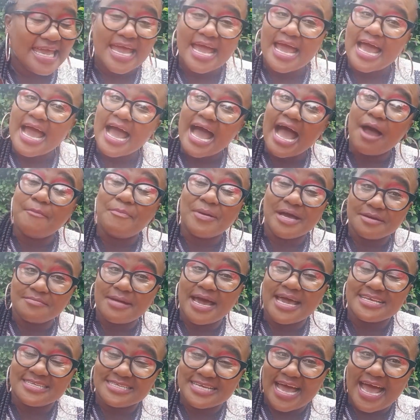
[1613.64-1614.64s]
about
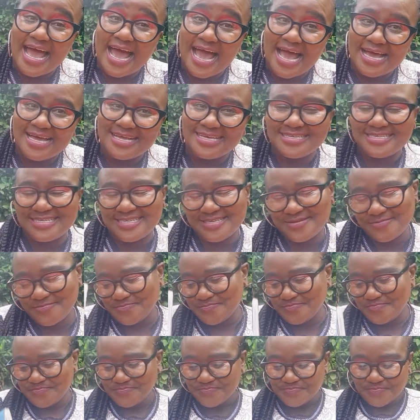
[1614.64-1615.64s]
my dad.
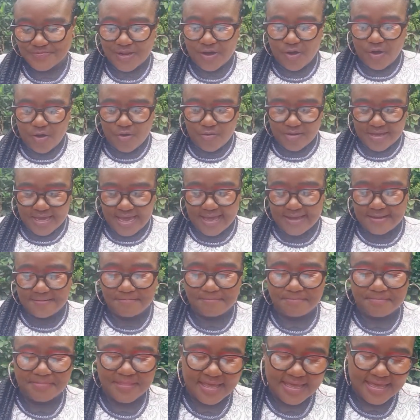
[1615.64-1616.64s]
Okay,
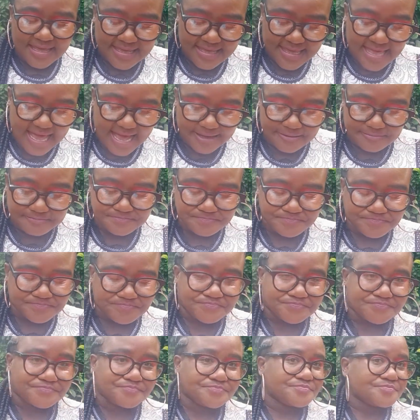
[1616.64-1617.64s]
yeah.
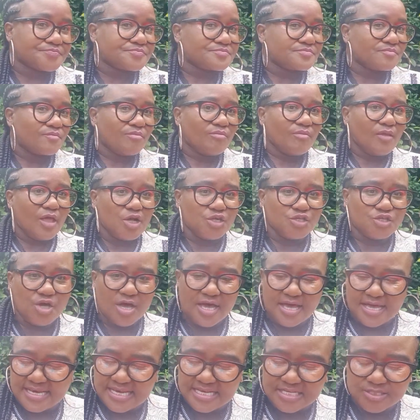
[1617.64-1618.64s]
So
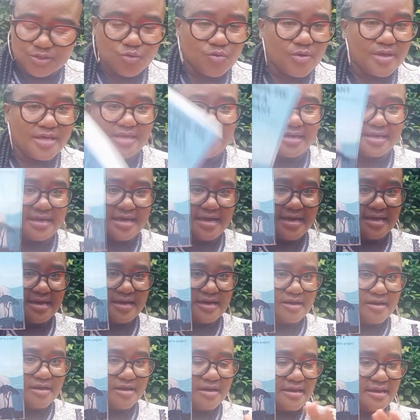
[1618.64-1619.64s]
at least we
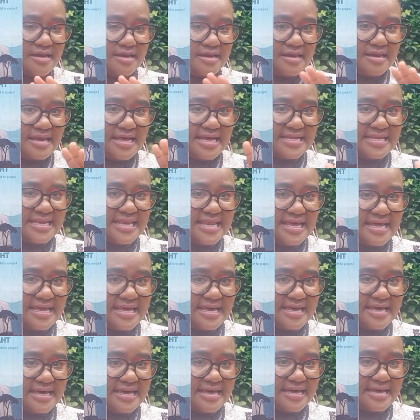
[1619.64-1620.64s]

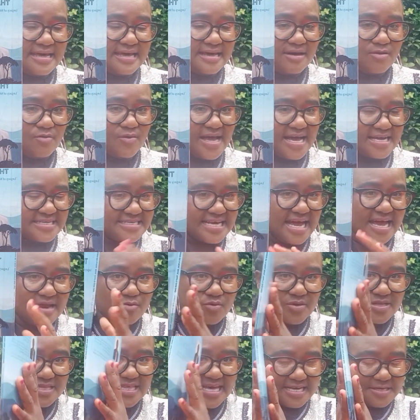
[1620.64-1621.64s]
are done
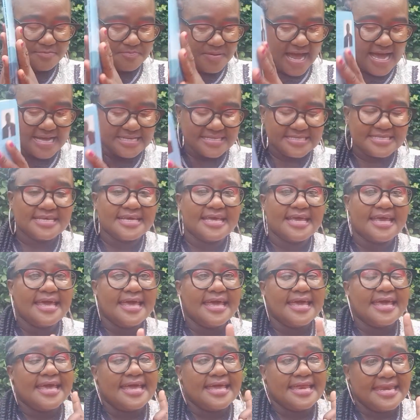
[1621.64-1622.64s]
with that part.
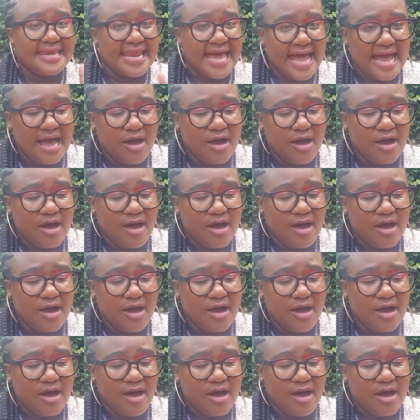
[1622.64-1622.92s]
Now